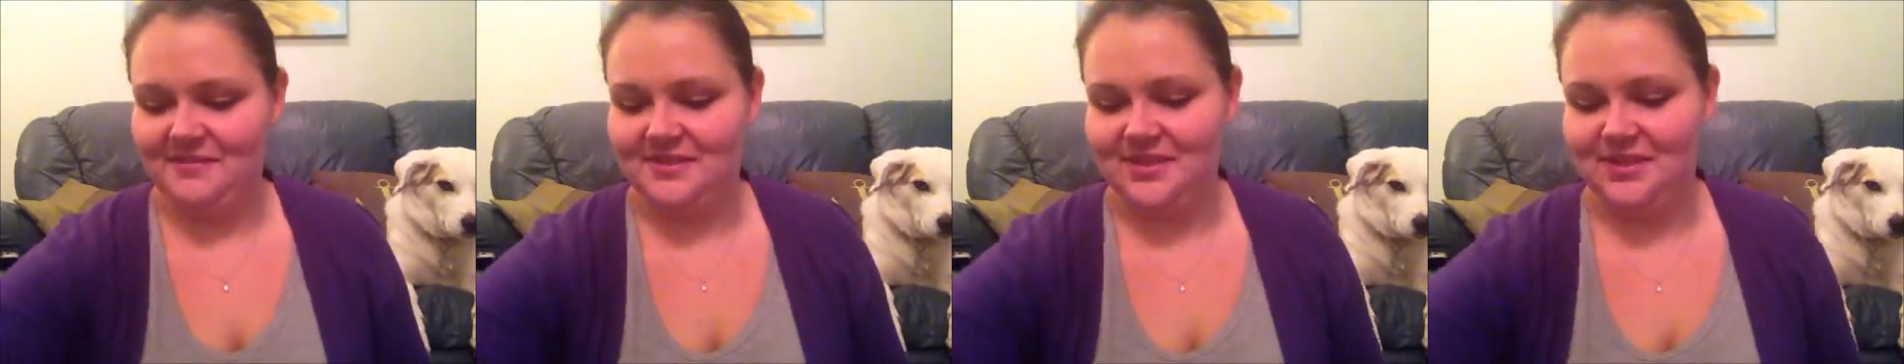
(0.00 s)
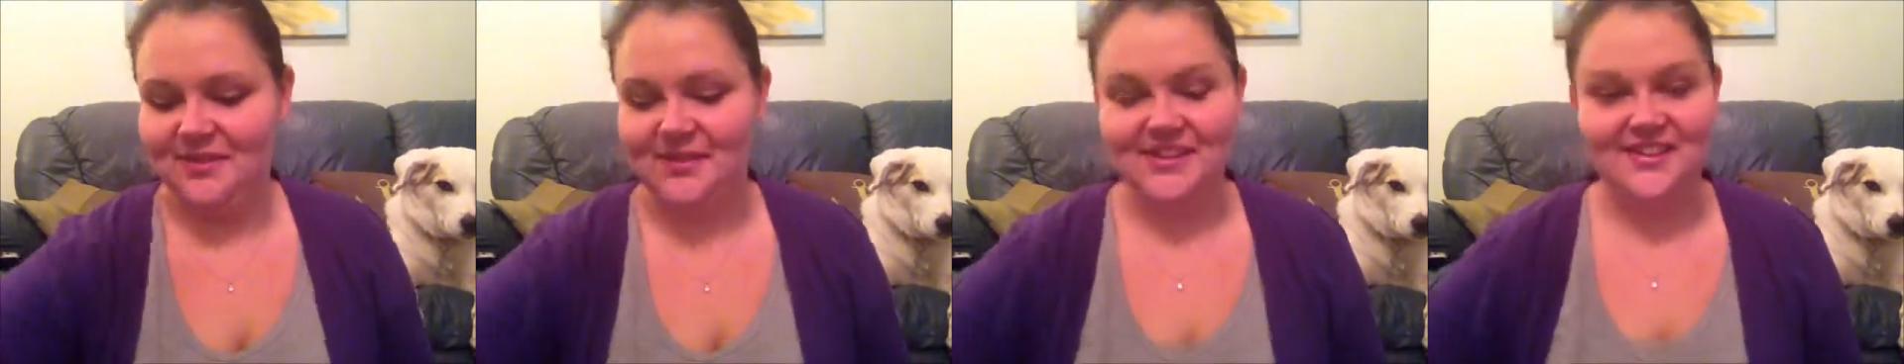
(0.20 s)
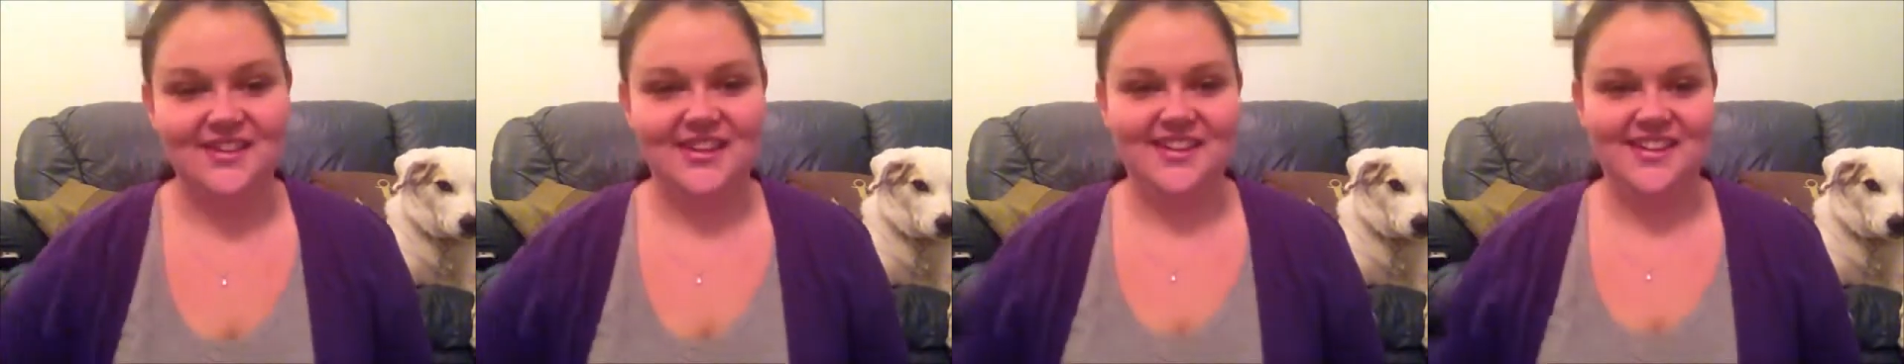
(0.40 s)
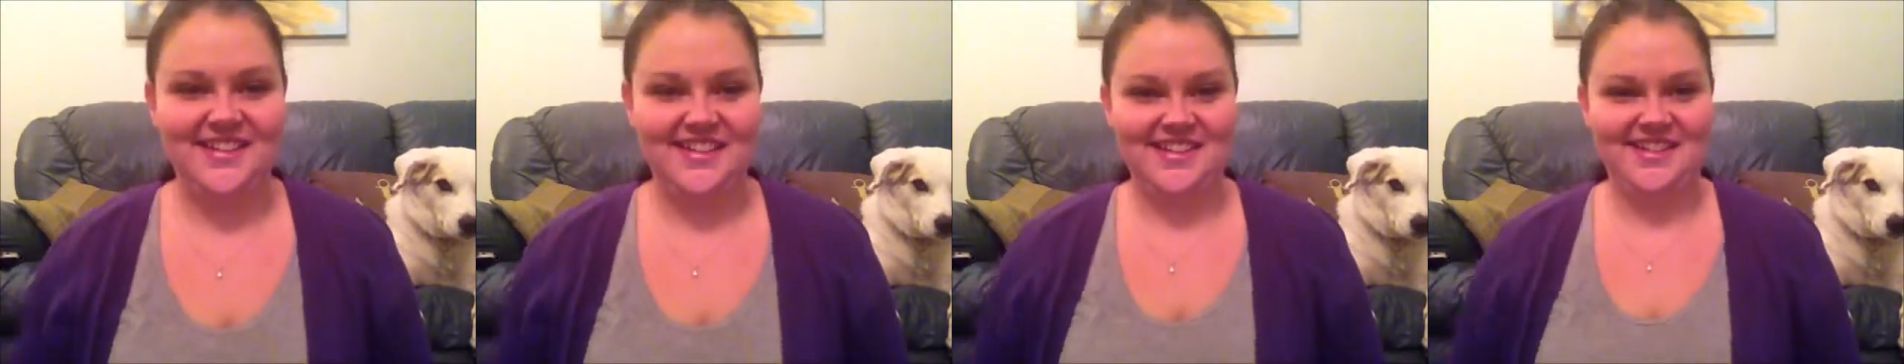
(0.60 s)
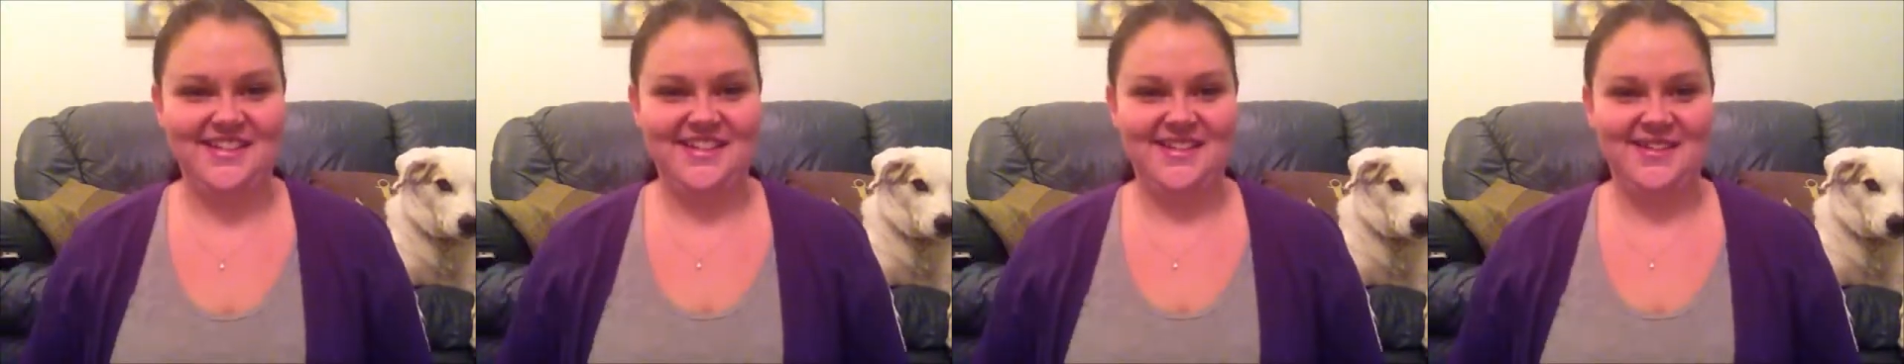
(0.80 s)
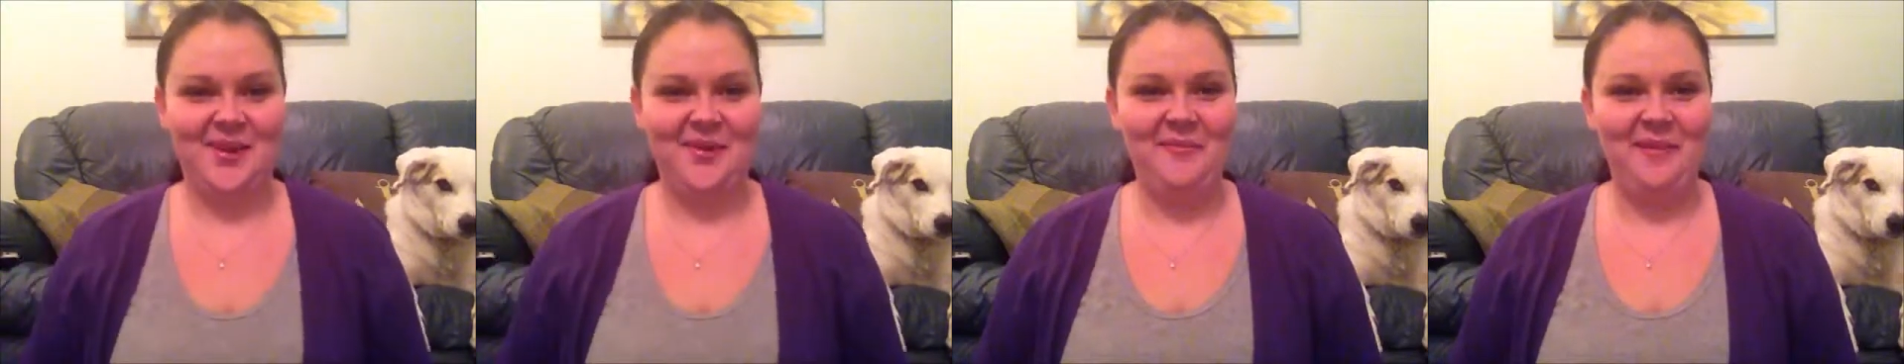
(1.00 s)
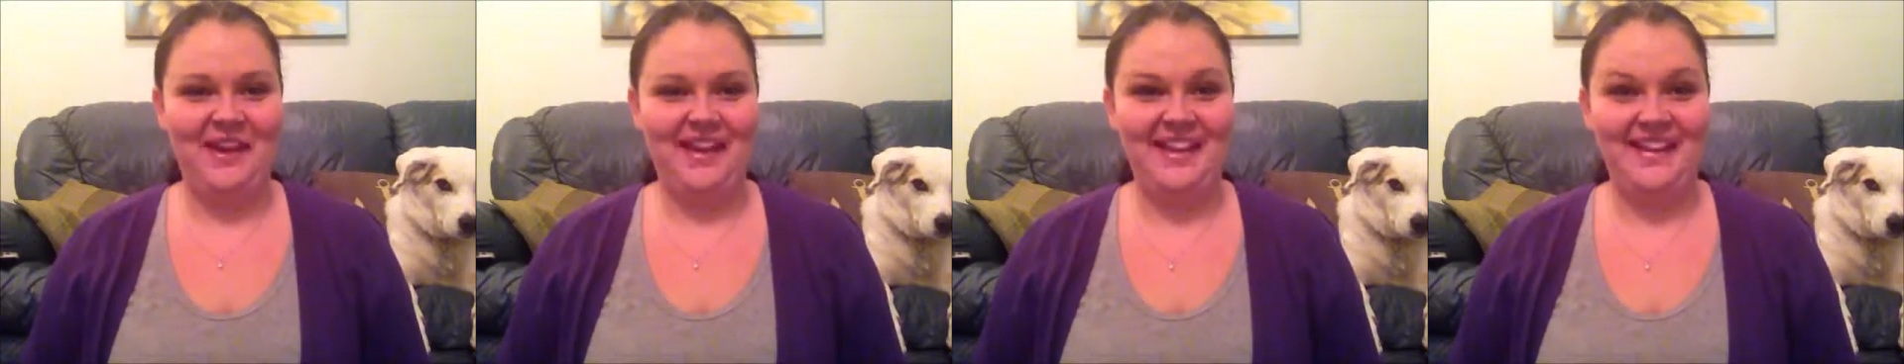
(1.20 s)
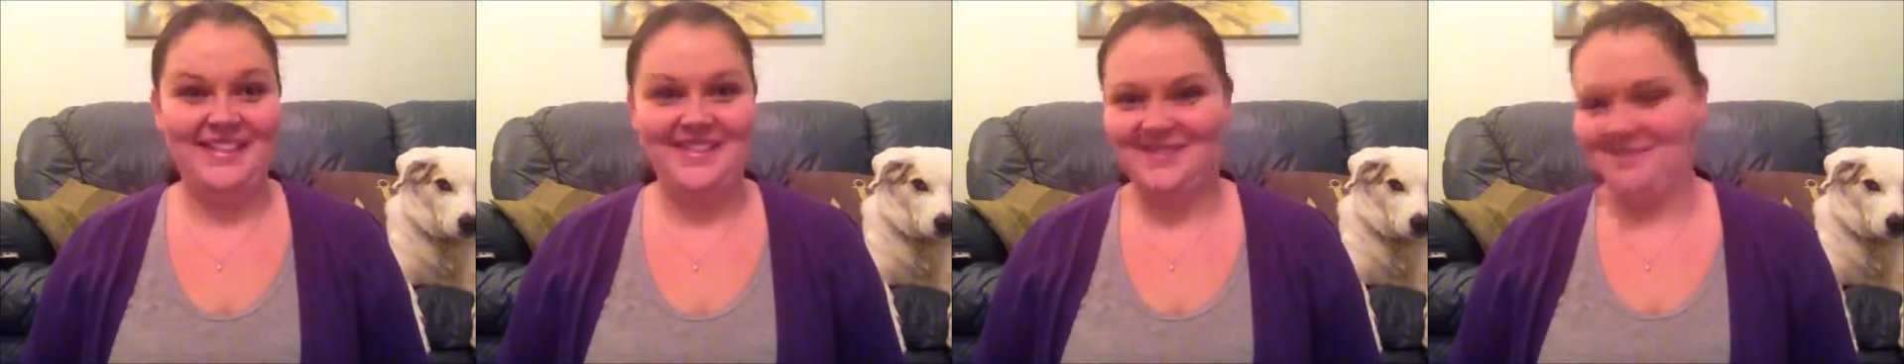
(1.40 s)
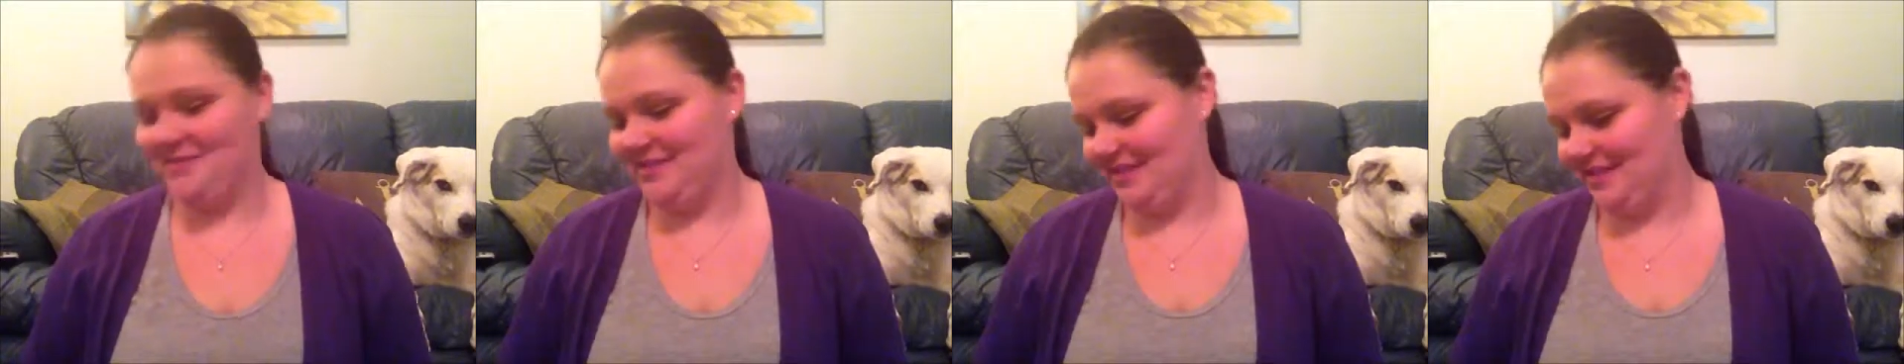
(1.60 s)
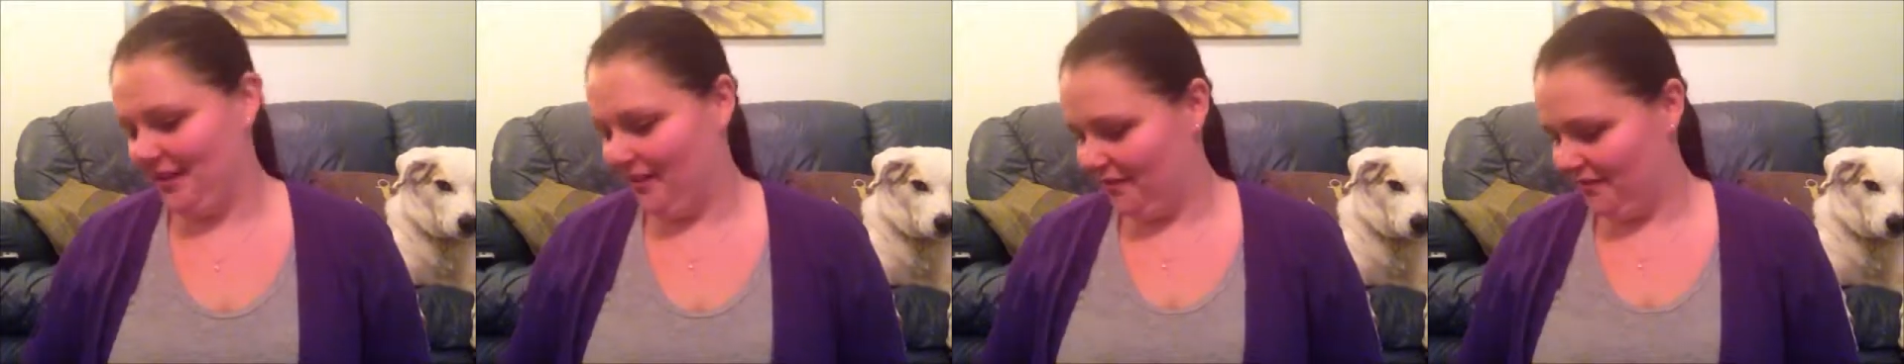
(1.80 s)
so excited to start making some
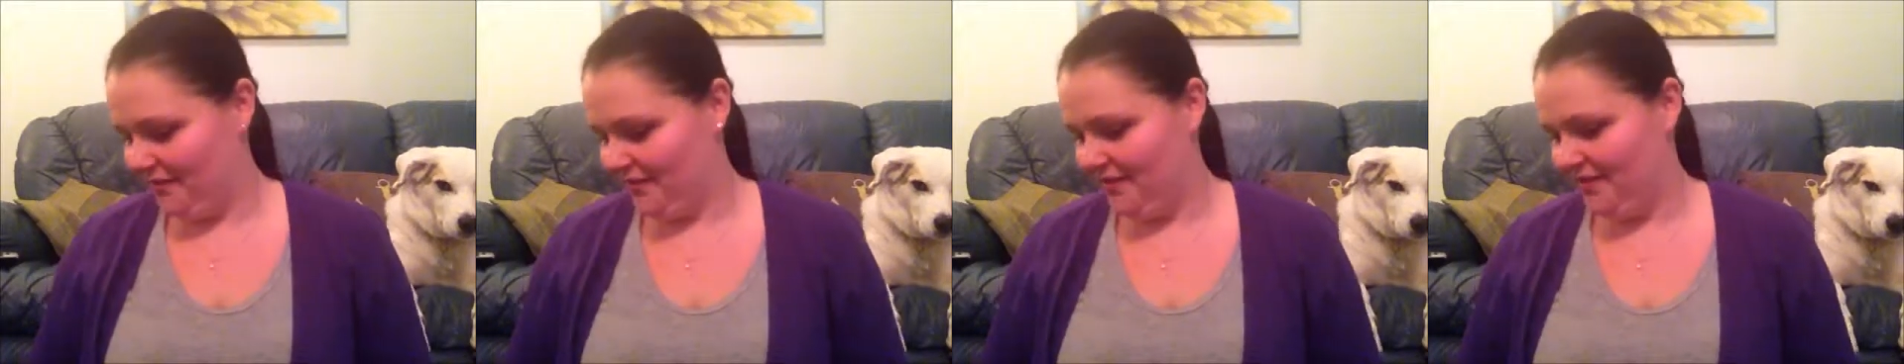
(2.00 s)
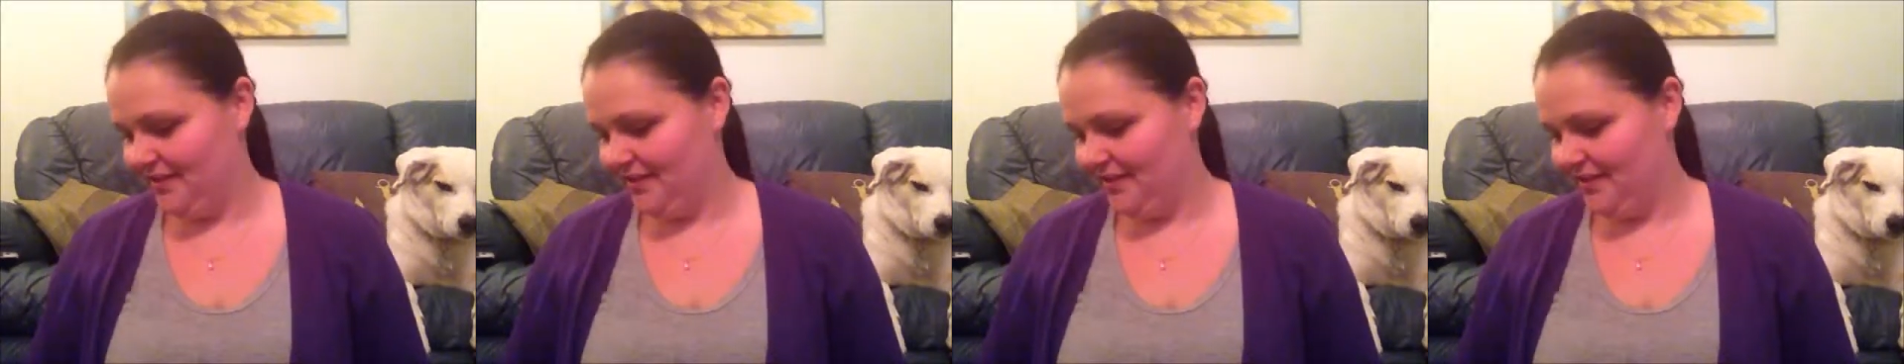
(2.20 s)
stuff.